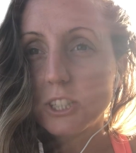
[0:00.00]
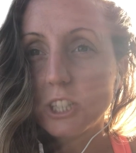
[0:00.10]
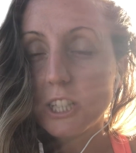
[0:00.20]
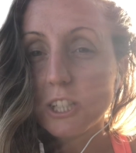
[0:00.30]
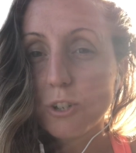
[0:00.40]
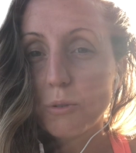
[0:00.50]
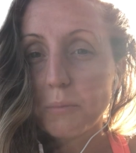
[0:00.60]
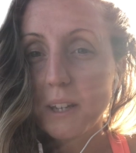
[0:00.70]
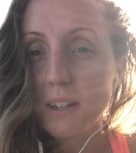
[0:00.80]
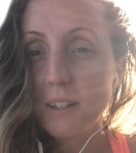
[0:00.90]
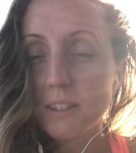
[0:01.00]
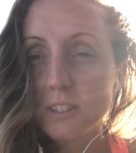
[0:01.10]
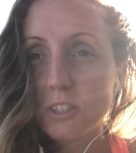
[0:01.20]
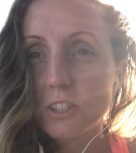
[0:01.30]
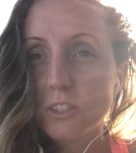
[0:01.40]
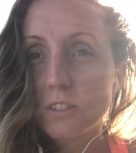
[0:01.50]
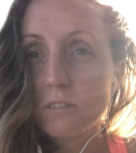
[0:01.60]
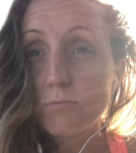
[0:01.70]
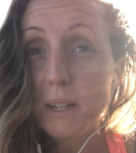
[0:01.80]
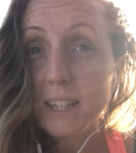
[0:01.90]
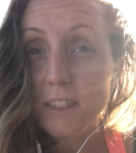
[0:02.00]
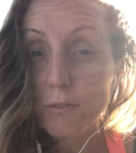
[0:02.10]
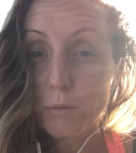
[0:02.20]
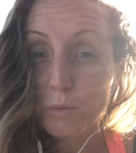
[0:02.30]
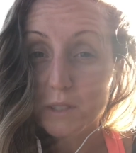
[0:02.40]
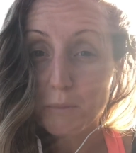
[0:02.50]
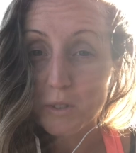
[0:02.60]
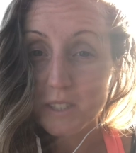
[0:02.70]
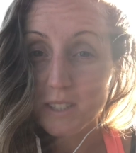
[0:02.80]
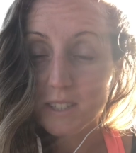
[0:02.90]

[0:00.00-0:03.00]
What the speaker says: she's taught me really through osmosis,